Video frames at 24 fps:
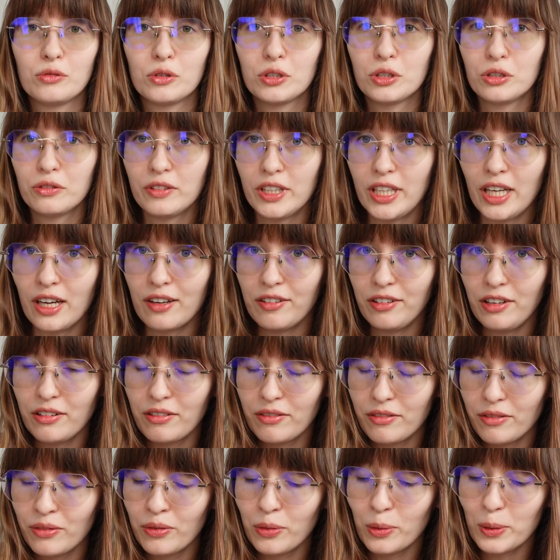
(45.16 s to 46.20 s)
what do we have
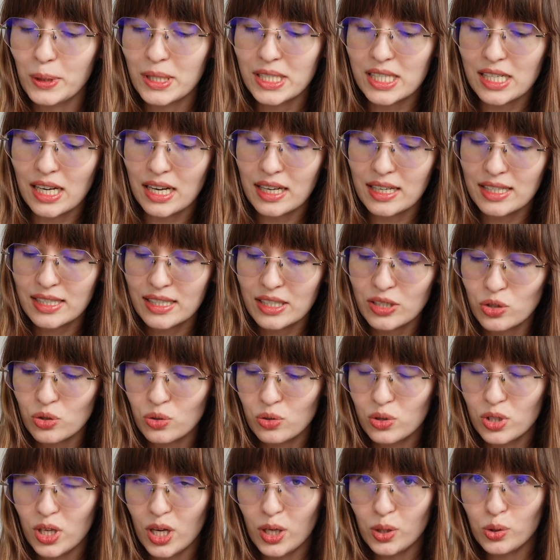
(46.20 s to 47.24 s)
with us
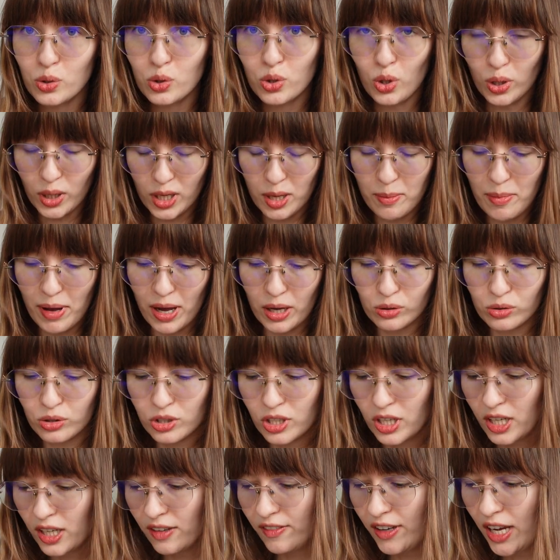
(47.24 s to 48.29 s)
today to talk about?
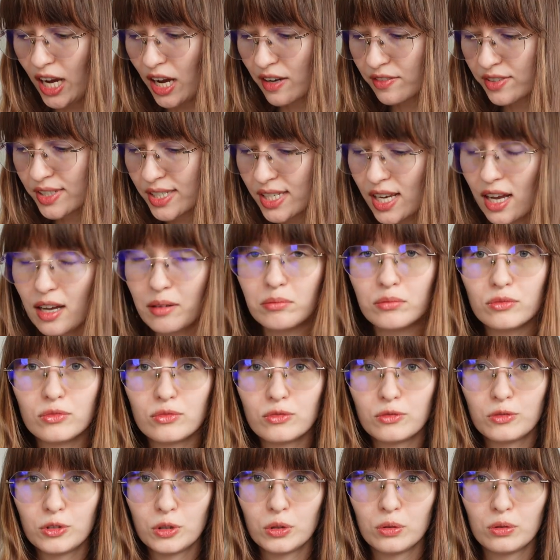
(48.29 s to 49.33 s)
We have some
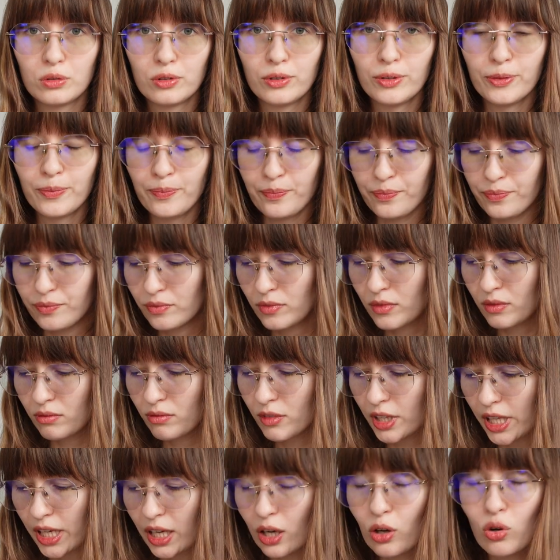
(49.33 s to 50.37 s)
wool,
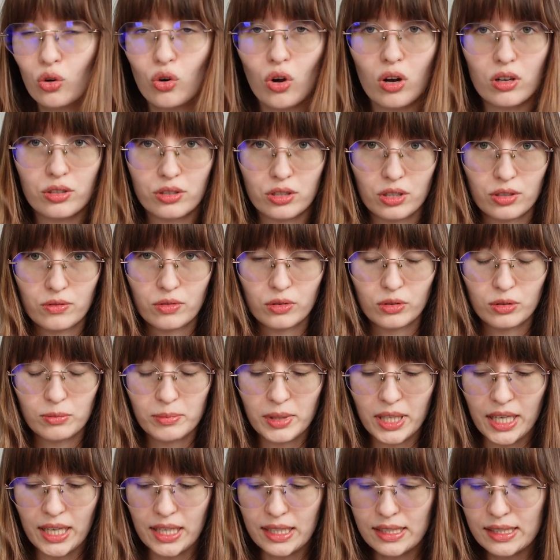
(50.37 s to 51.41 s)
like cotton wool
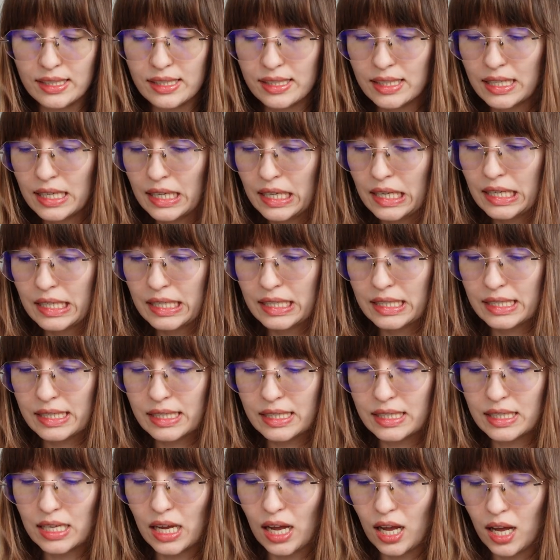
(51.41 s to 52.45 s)
blends,
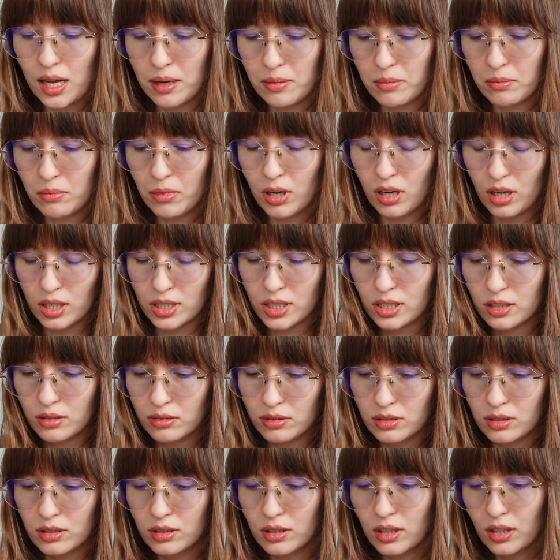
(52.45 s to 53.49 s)
some
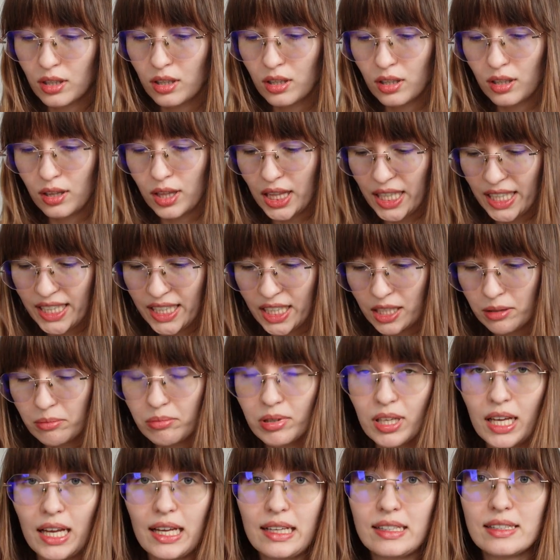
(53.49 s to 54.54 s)
cotton linen
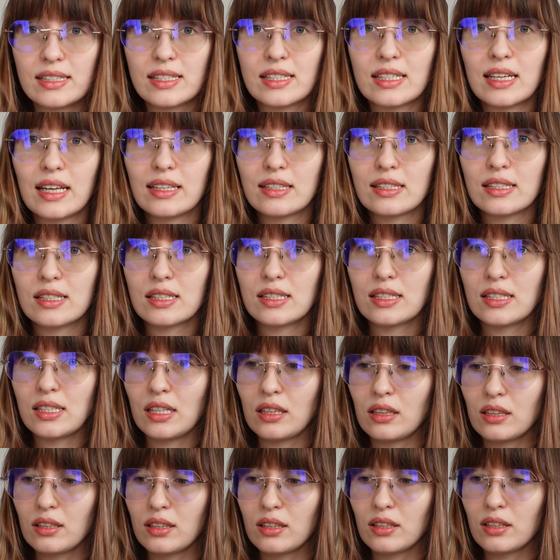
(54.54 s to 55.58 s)
blends, and
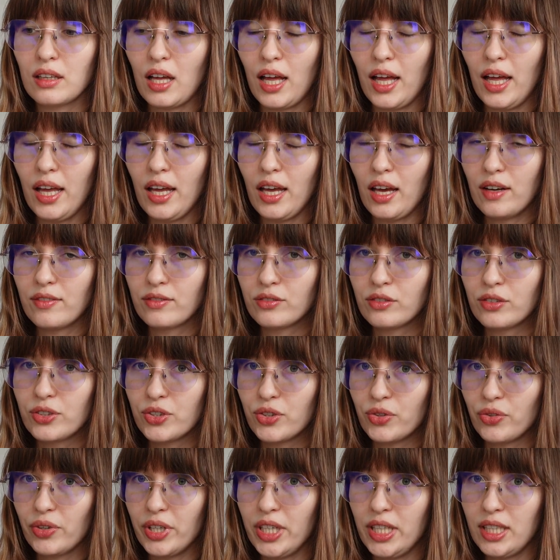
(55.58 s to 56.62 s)
silk. I have
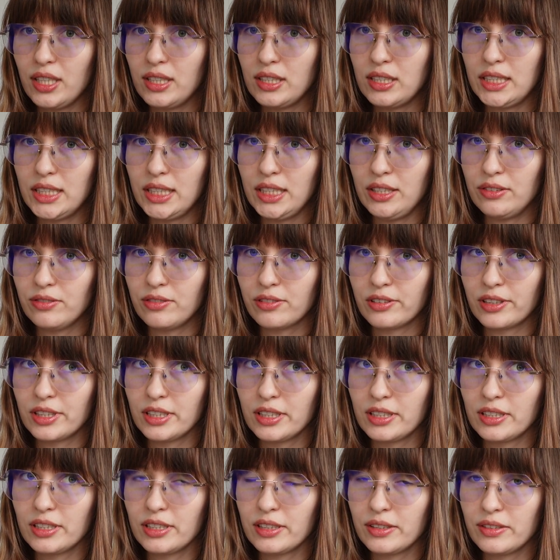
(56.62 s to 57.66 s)
3
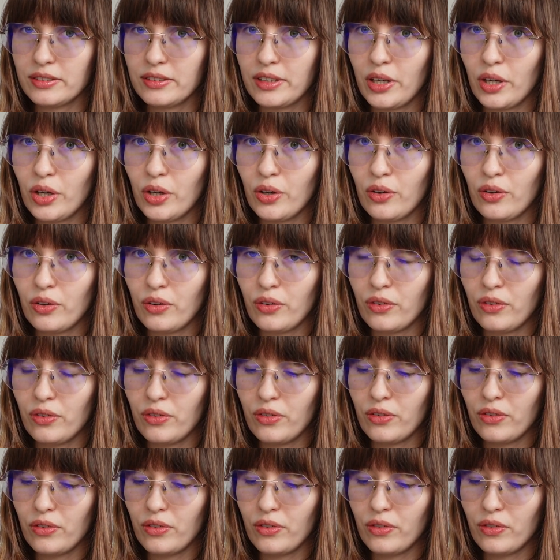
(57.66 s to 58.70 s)
different
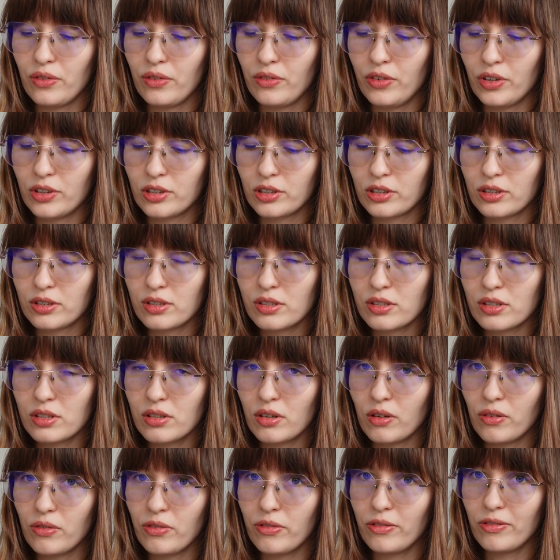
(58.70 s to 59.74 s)
versions
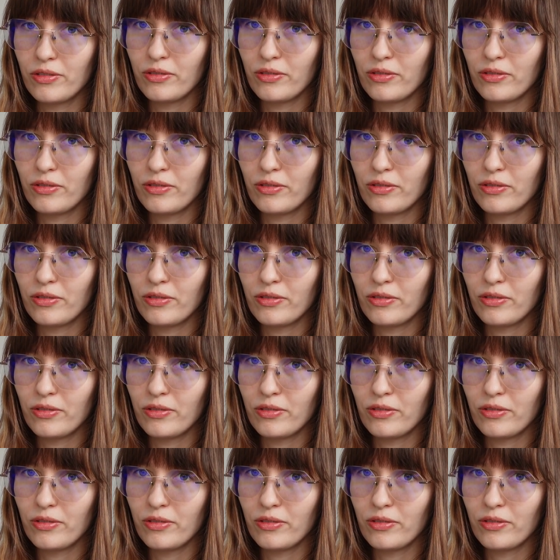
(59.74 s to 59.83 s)
of